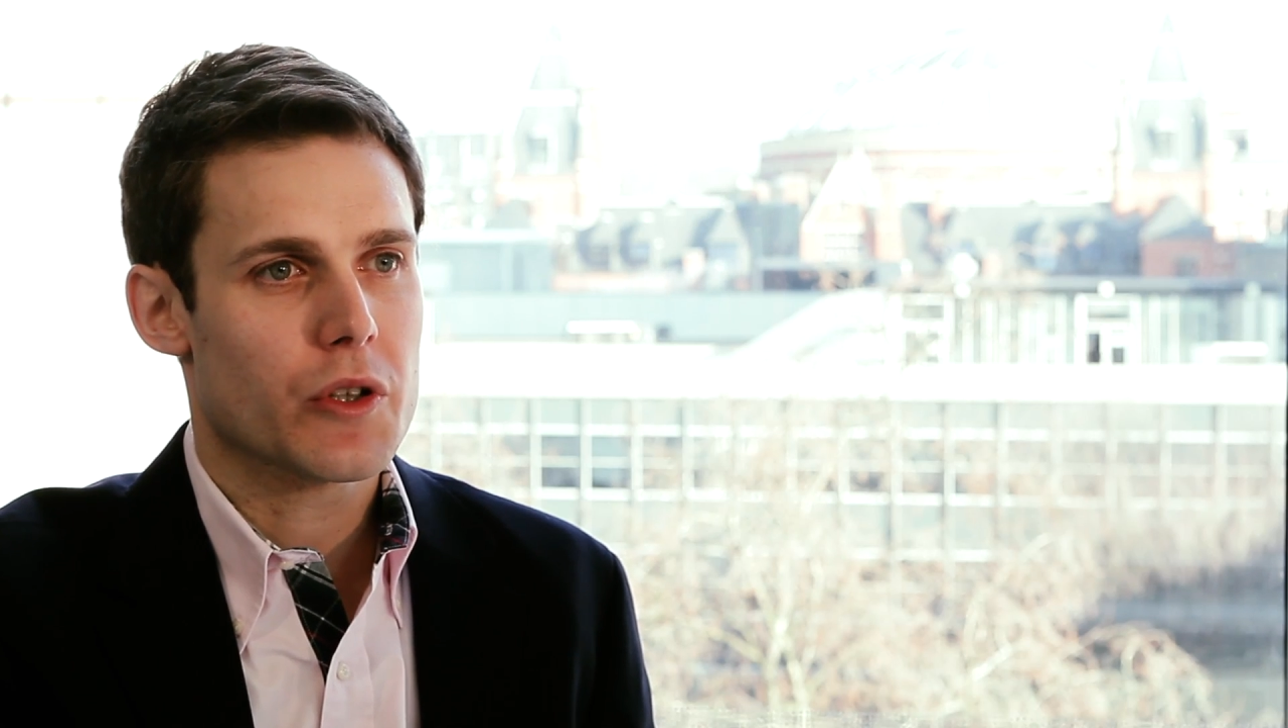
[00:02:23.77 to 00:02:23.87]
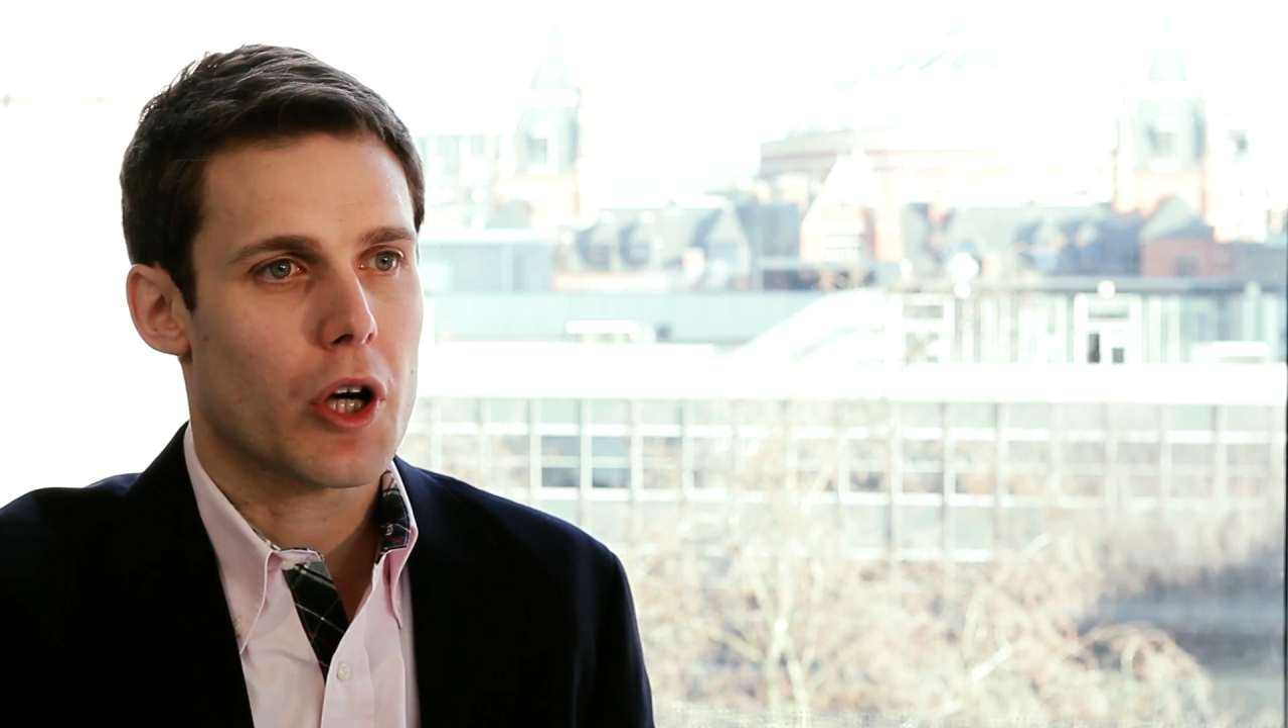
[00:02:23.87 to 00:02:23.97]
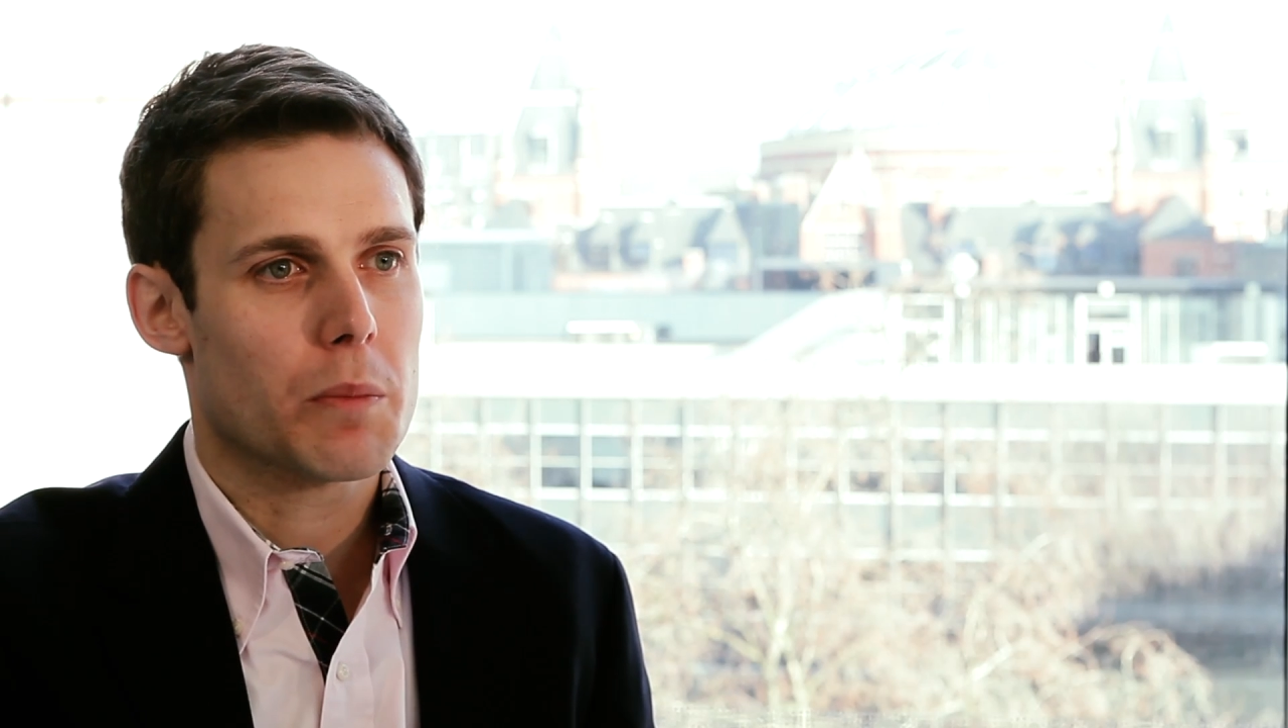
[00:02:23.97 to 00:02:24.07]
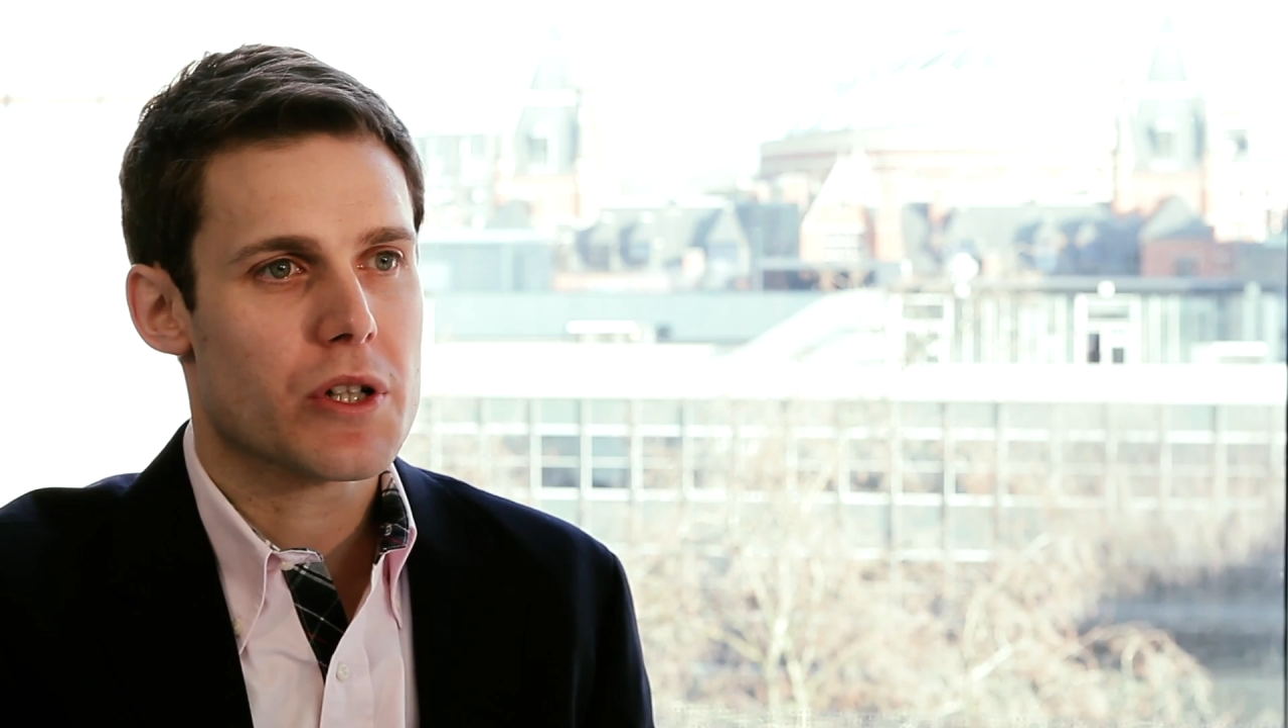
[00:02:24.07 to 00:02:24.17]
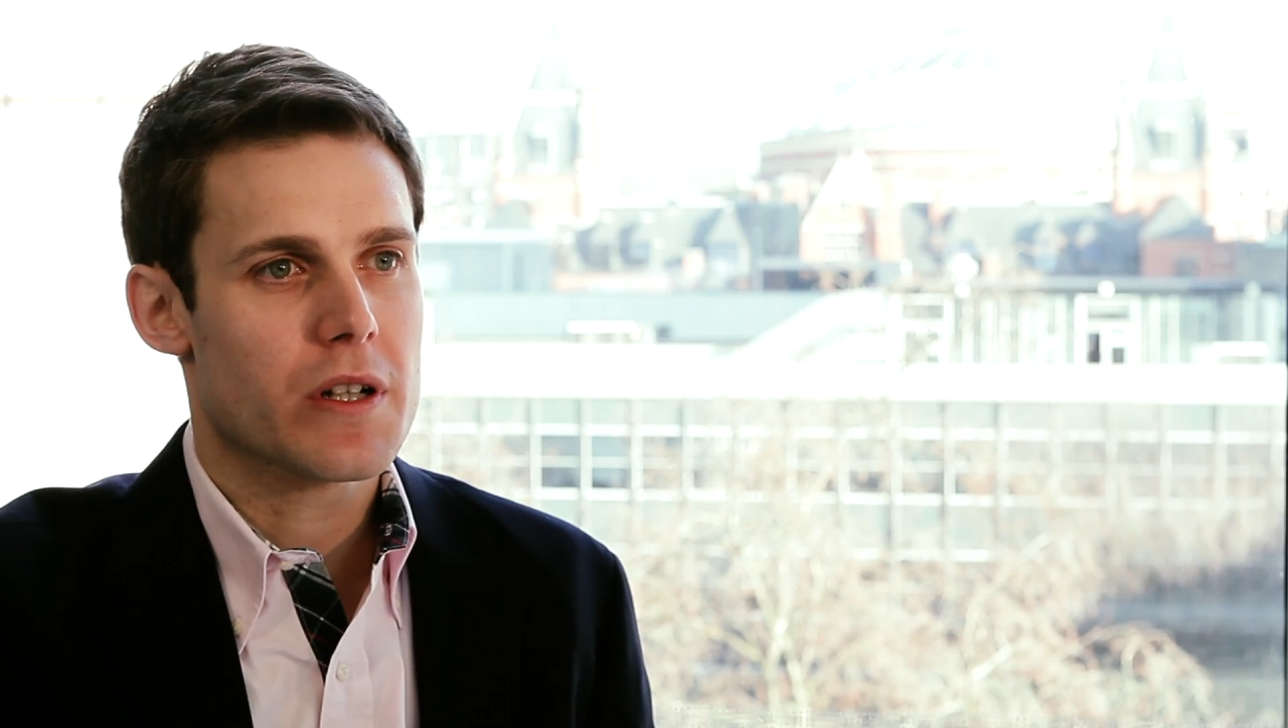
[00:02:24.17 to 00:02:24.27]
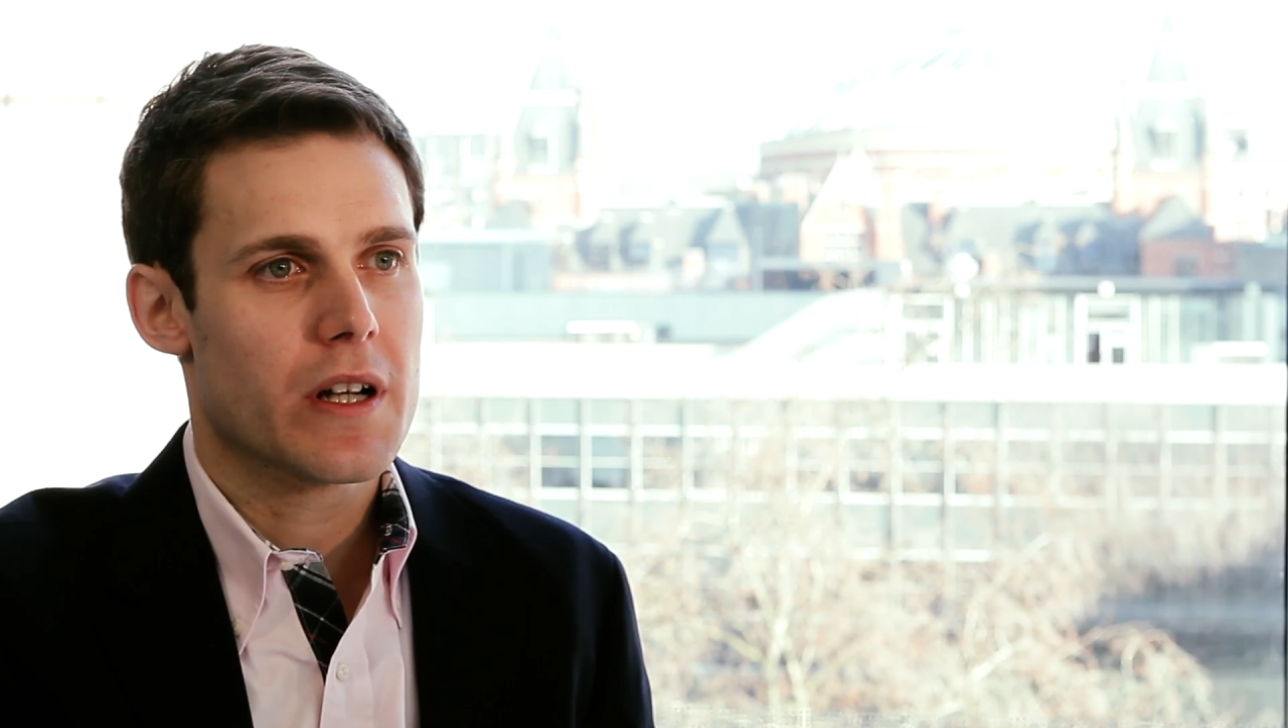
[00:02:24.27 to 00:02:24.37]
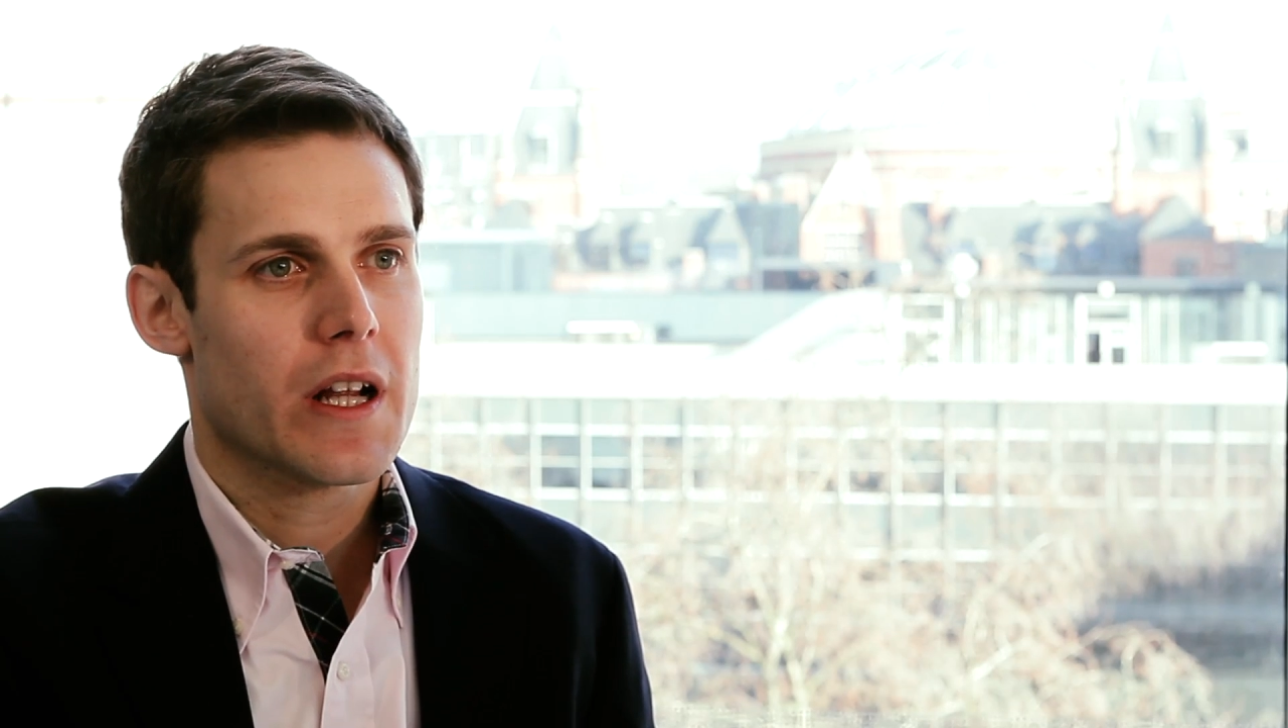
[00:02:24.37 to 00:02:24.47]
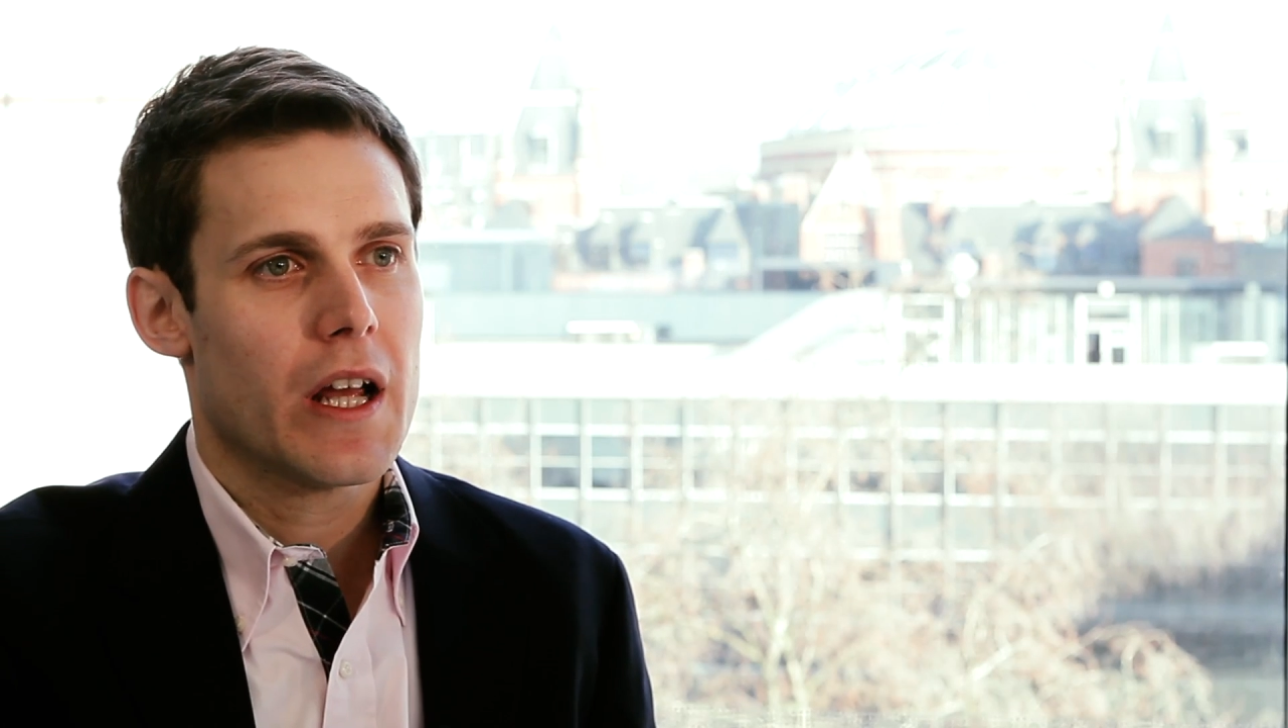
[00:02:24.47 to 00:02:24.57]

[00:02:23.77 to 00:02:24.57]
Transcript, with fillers: adoption,